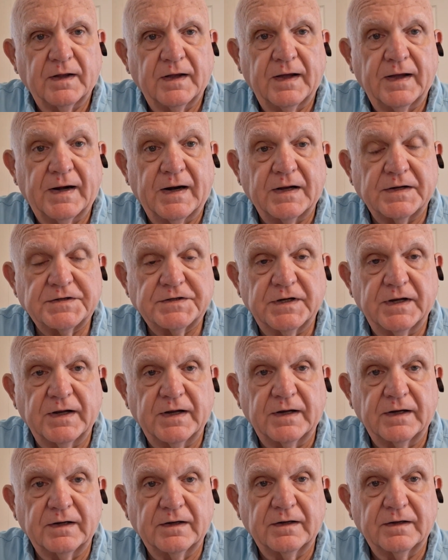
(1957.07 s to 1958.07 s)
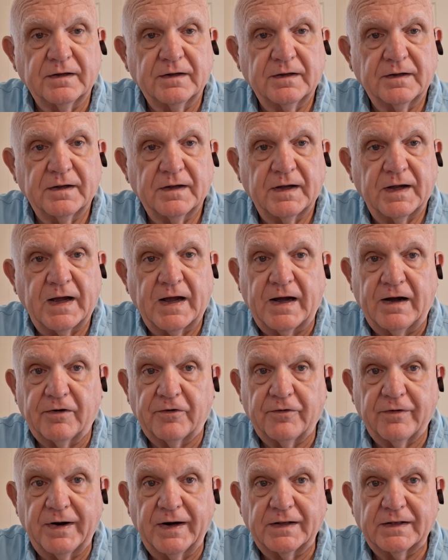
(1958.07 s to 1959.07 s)
and I sang How
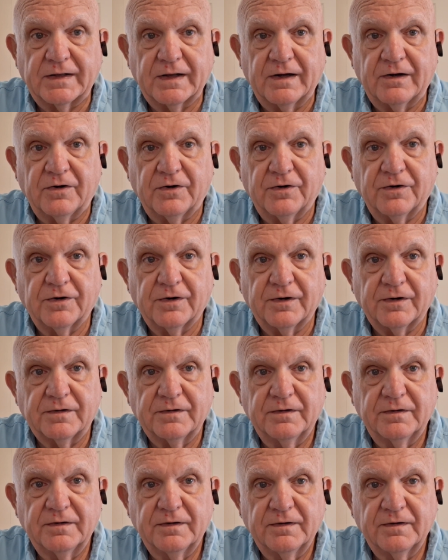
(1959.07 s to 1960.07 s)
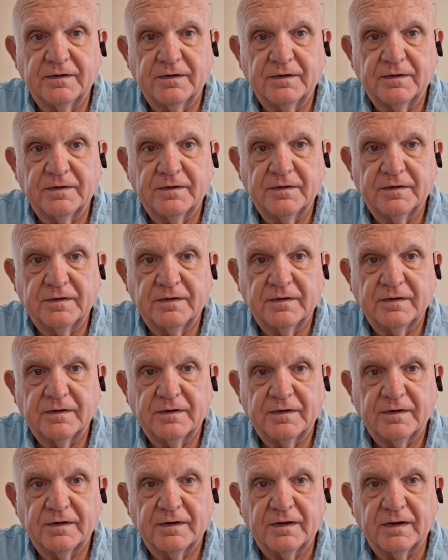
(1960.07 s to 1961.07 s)
Great Thou Art.
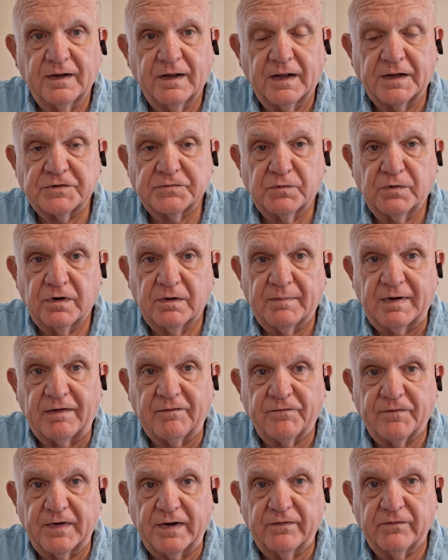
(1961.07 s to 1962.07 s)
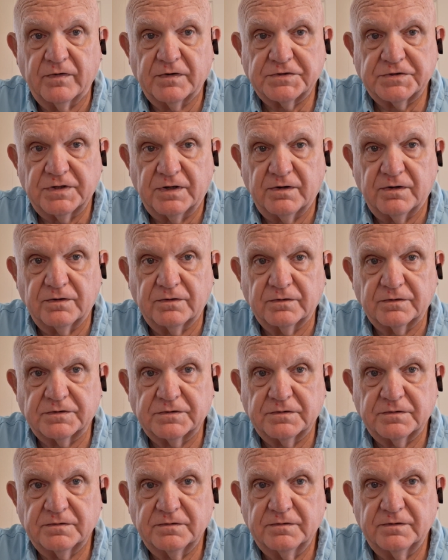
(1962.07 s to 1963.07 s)
That's one of my favorite songs,
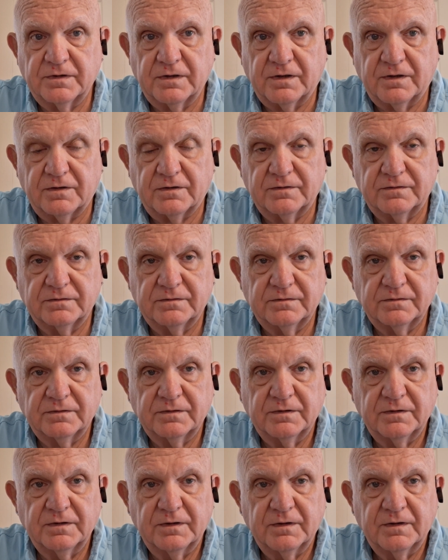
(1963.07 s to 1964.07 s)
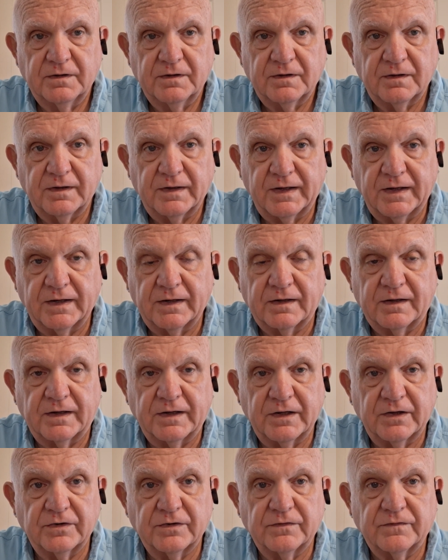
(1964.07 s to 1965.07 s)
y'all. It
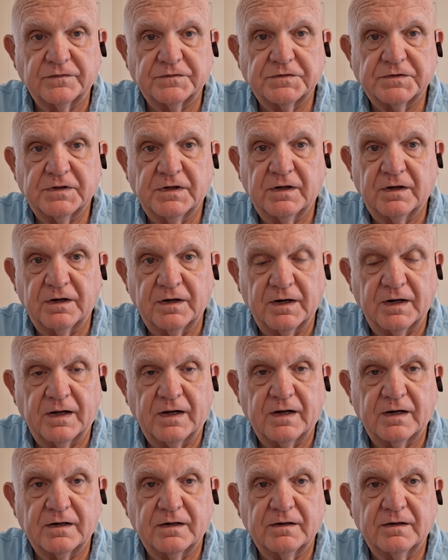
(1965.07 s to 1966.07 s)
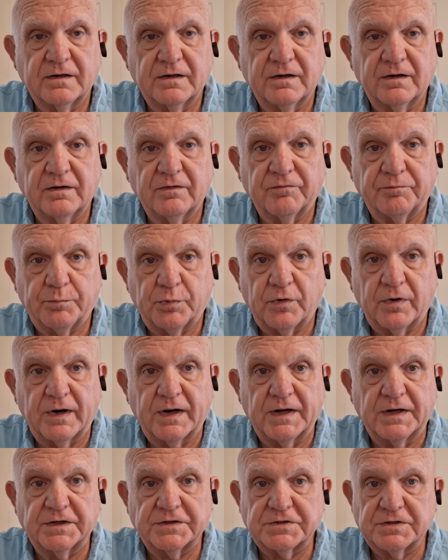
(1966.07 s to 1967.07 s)
gives a lot of
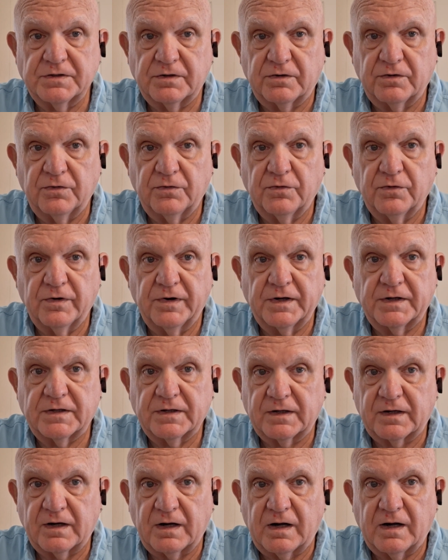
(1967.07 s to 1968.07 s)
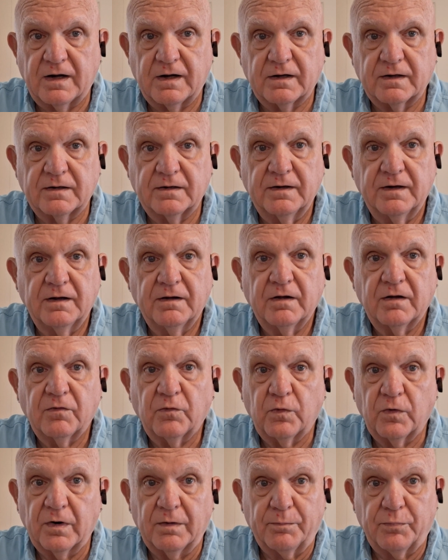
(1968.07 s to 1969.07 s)
praise and glory to God
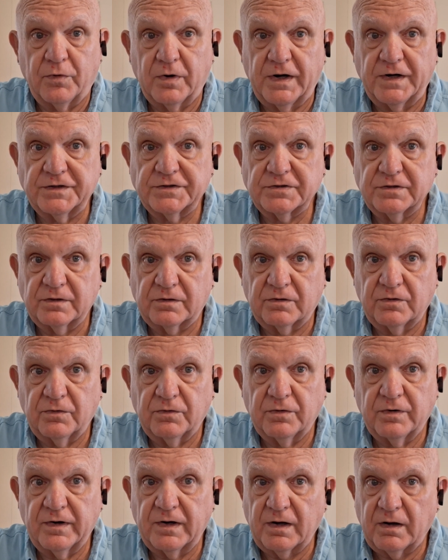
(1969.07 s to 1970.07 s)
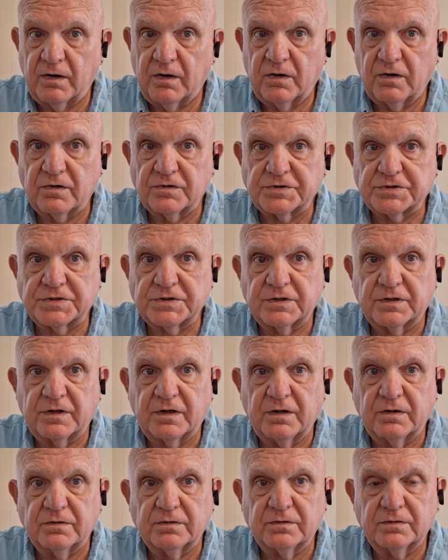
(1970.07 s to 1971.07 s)
where praise and glory all should
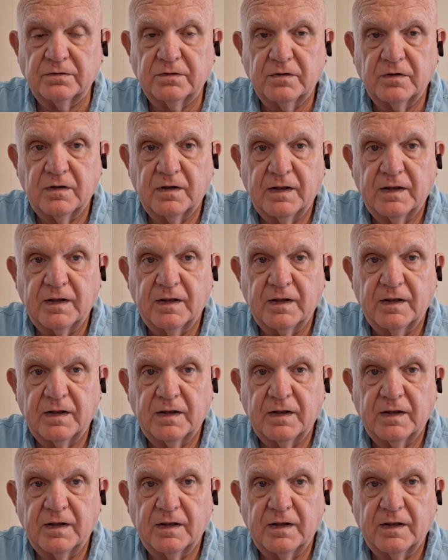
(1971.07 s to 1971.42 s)
go.